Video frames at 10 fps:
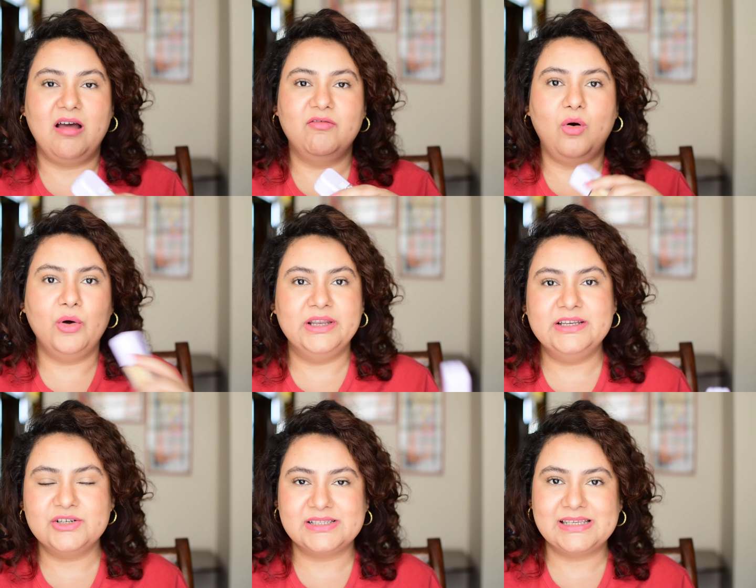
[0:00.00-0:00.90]
people that
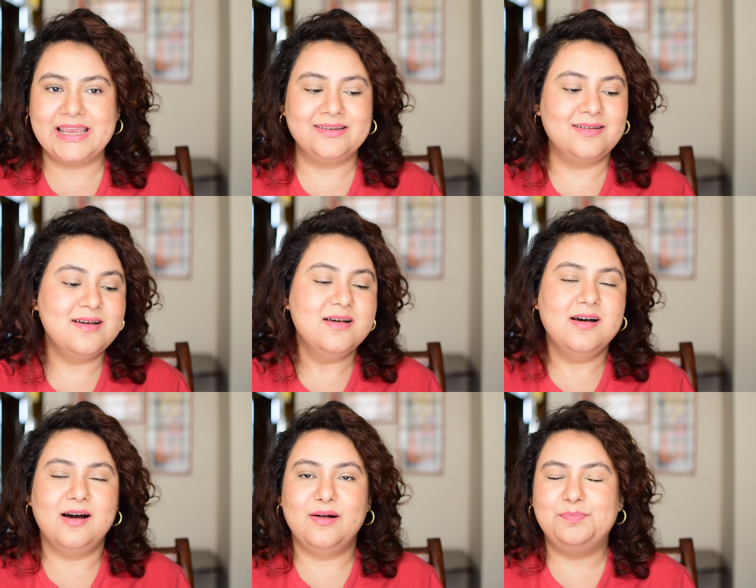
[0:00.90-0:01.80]
have oilier
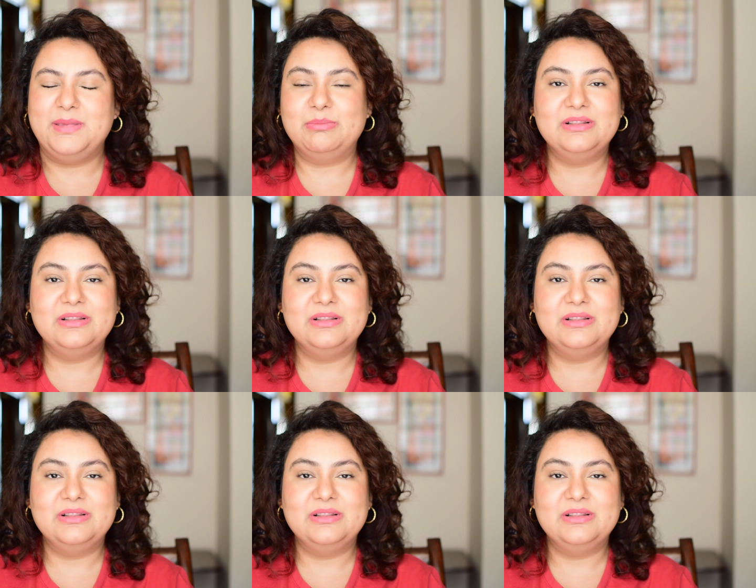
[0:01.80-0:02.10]
skin,